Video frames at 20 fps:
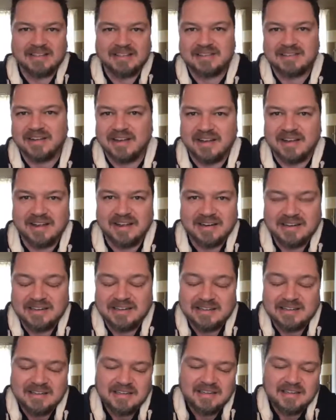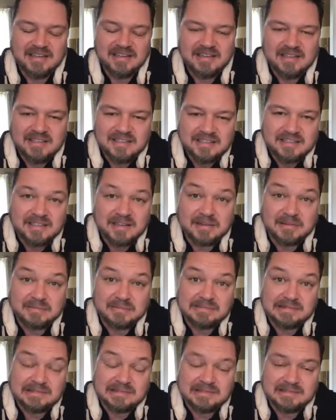this done, and
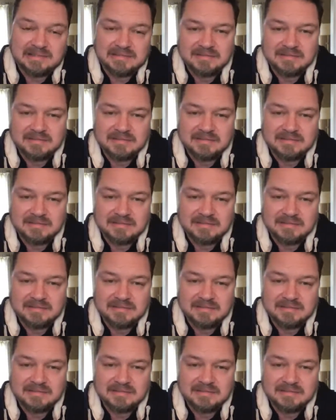so